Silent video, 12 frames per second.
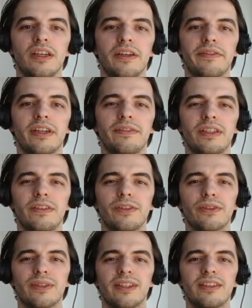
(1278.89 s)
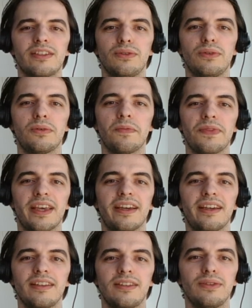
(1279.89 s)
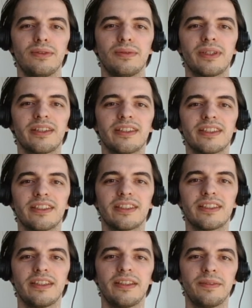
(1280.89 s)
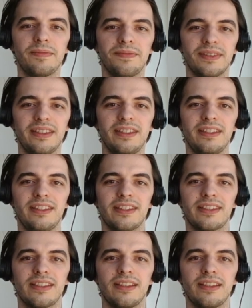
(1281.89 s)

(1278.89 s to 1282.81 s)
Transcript: If you have anything you'd like to add to what it is I said in this